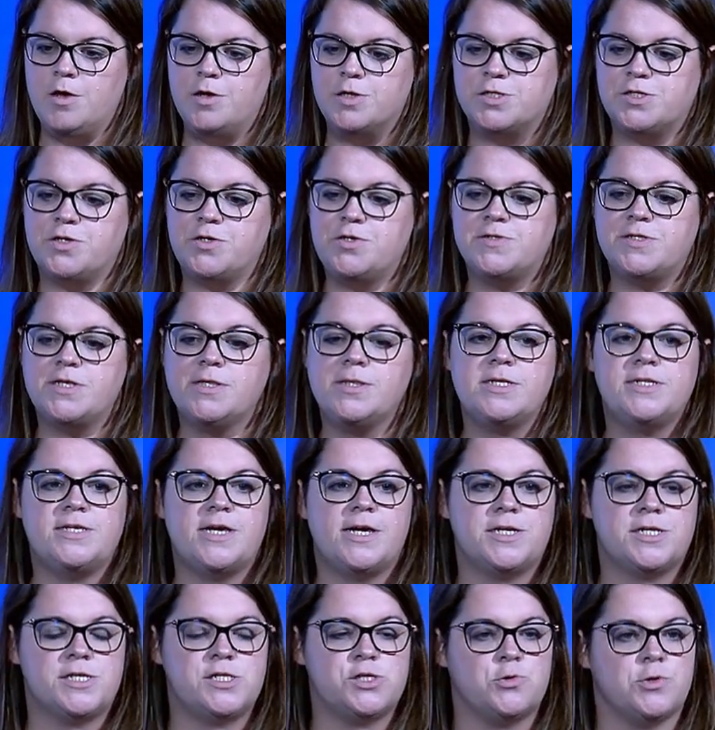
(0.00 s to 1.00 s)
So using the
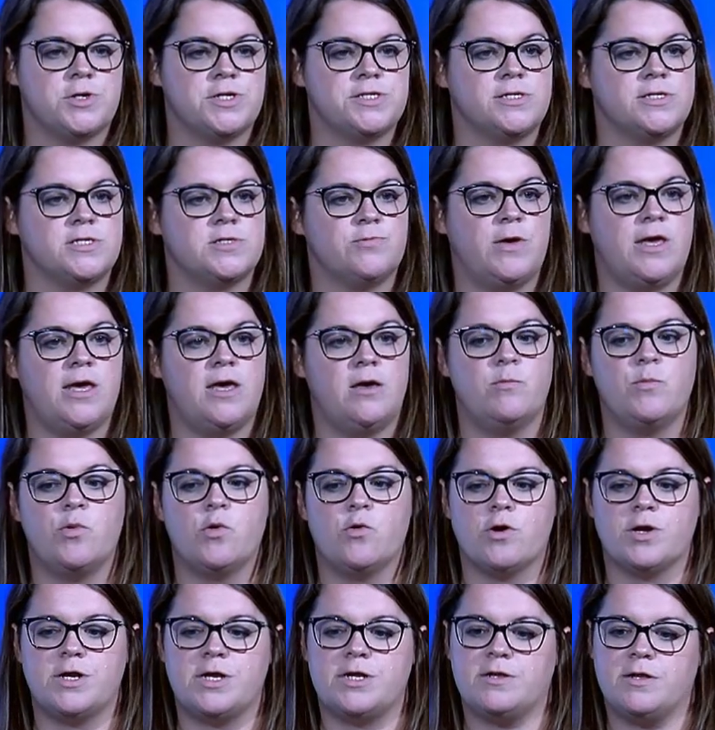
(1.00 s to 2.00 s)
data sources we
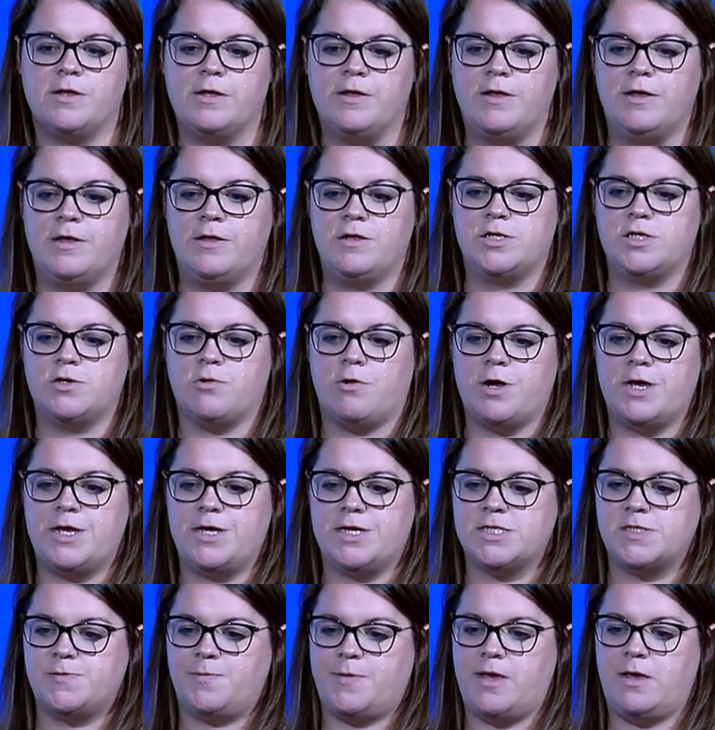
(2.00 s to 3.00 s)
imported to our
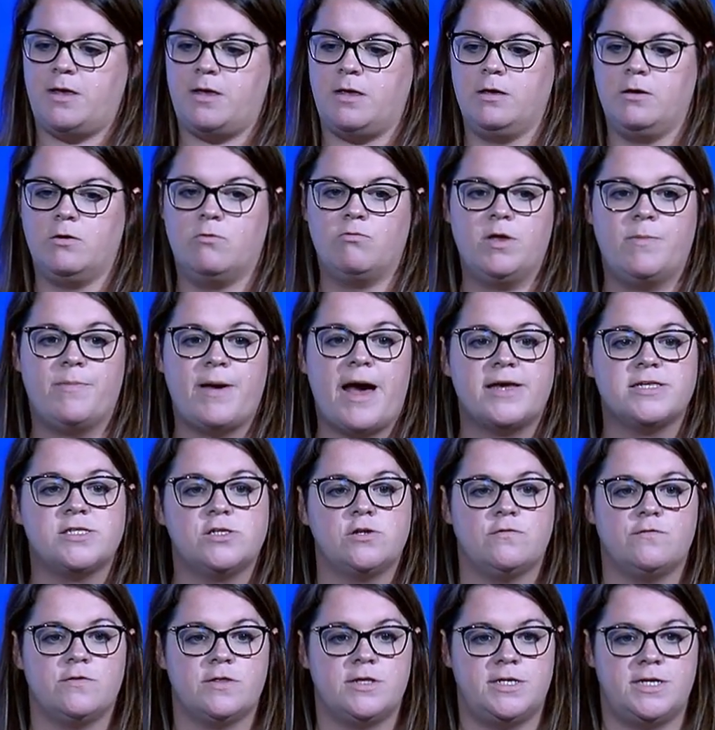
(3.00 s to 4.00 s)
ESP, we passed
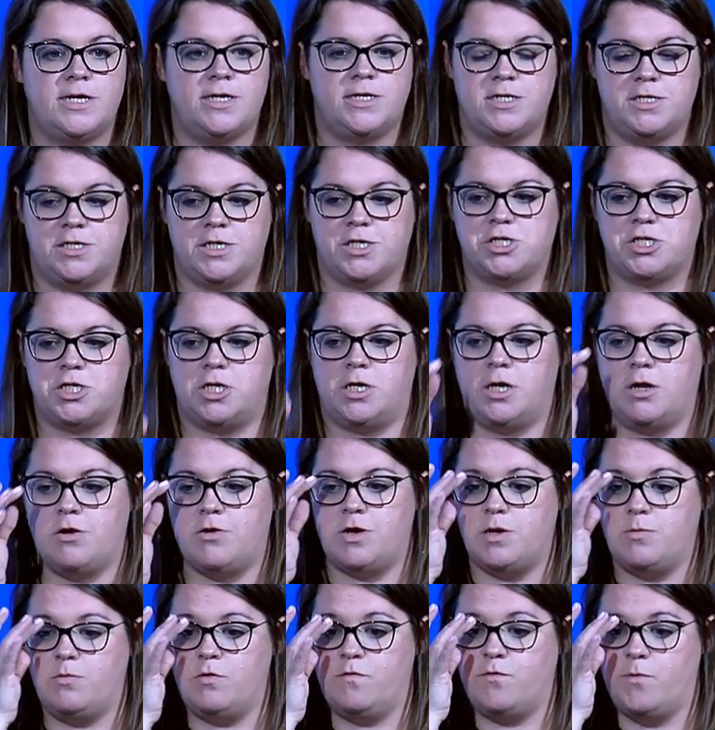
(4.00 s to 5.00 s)
over the data dictionary
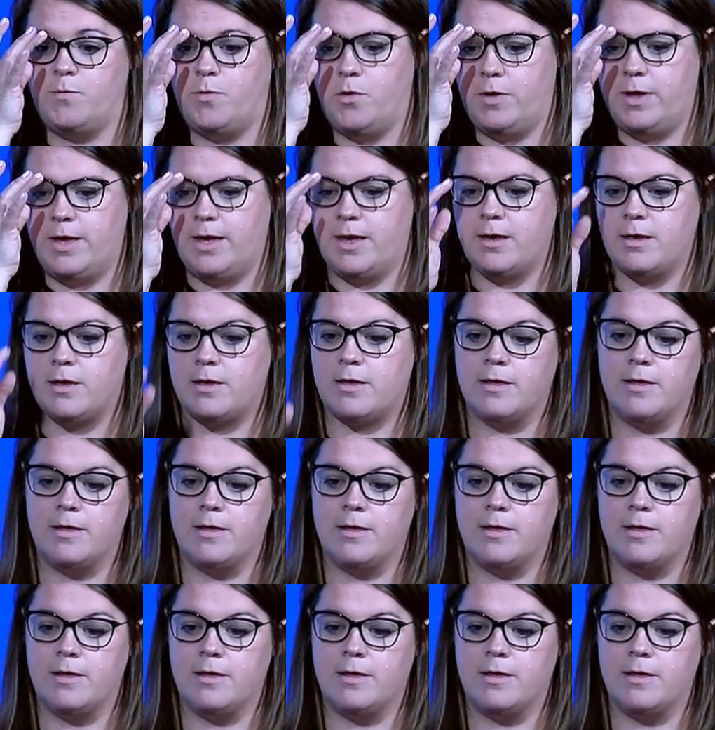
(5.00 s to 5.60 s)
to Movable Ink.